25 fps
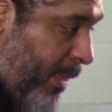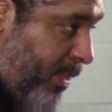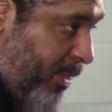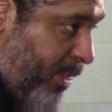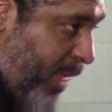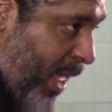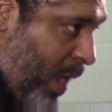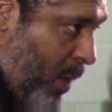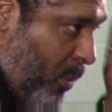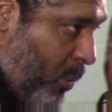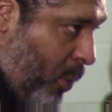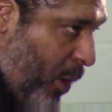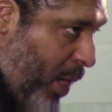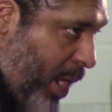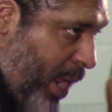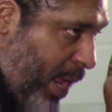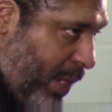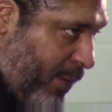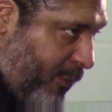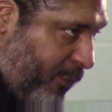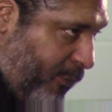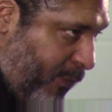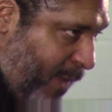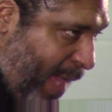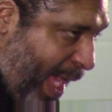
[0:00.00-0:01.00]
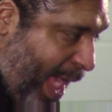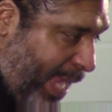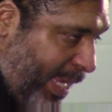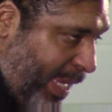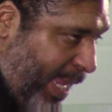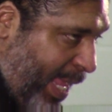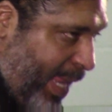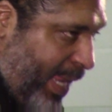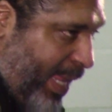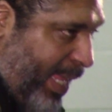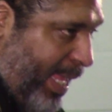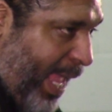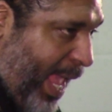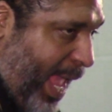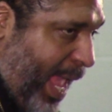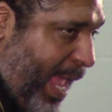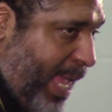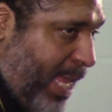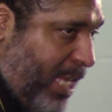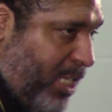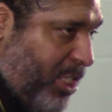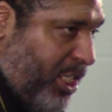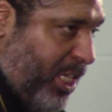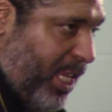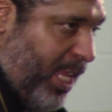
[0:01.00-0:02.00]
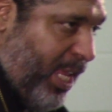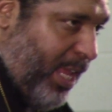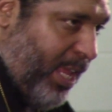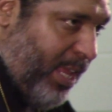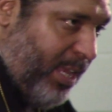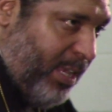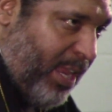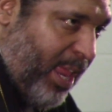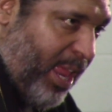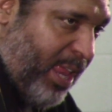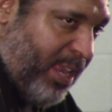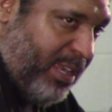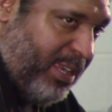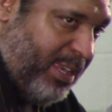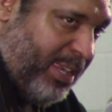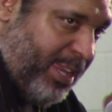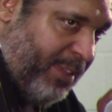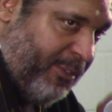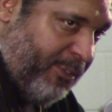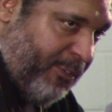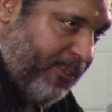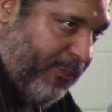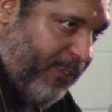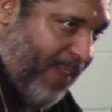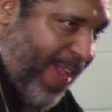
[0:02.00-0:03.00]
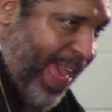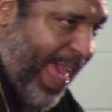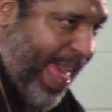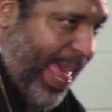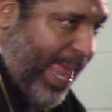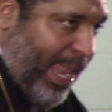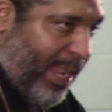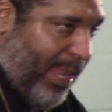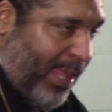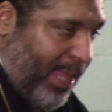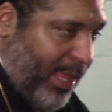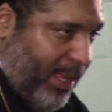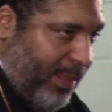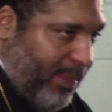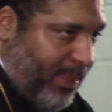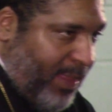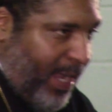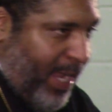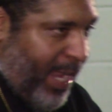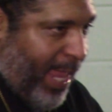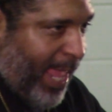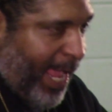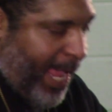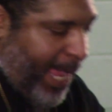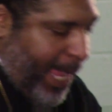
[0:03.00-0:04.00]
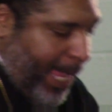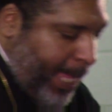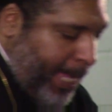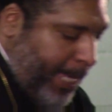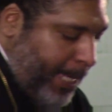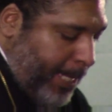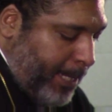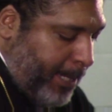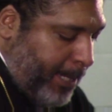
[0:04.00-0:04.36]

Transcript: they were in fact engaged in defiling the land.